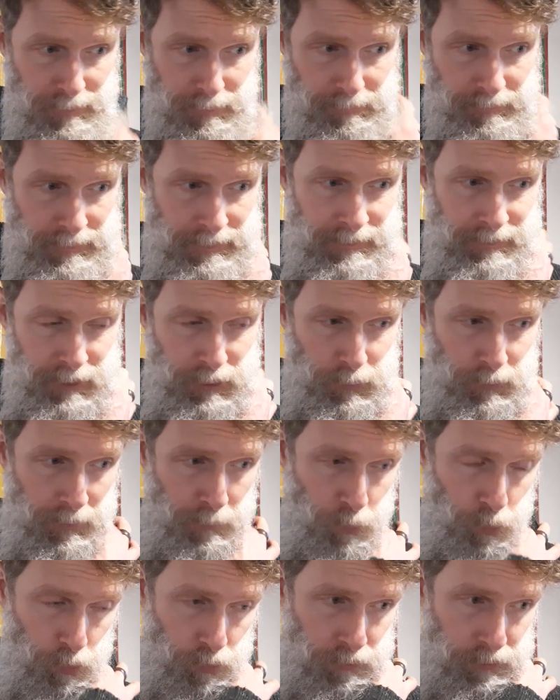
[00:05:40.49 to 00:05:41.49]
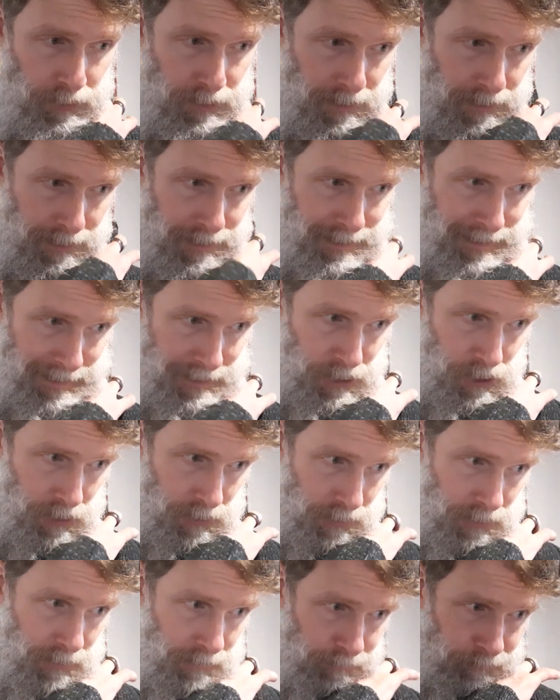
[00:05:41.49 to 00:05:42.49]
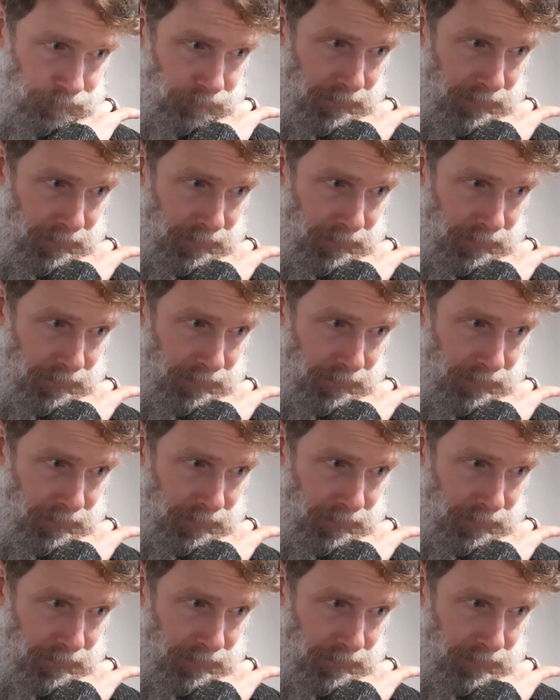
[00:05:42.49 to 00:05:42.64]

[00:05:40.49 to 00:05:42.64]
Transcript: them to unwanted attentions